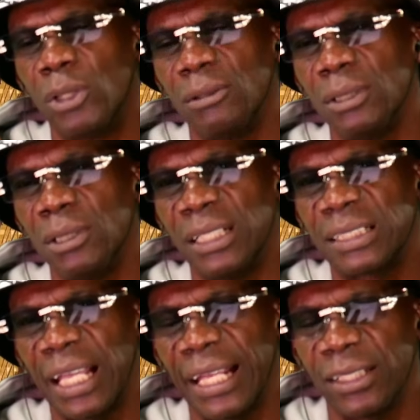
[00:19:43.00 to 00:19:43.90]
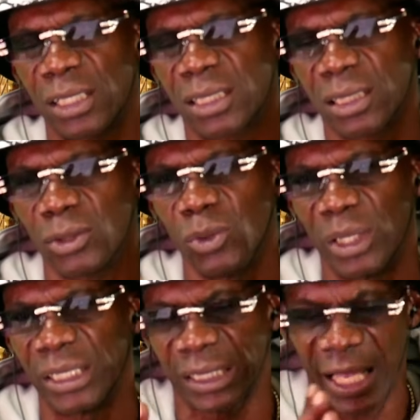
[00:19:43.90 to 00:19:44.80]
You understand? Just so you
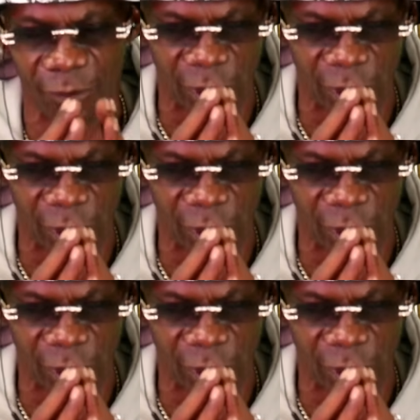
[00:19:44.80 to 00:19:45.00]
understand what I'm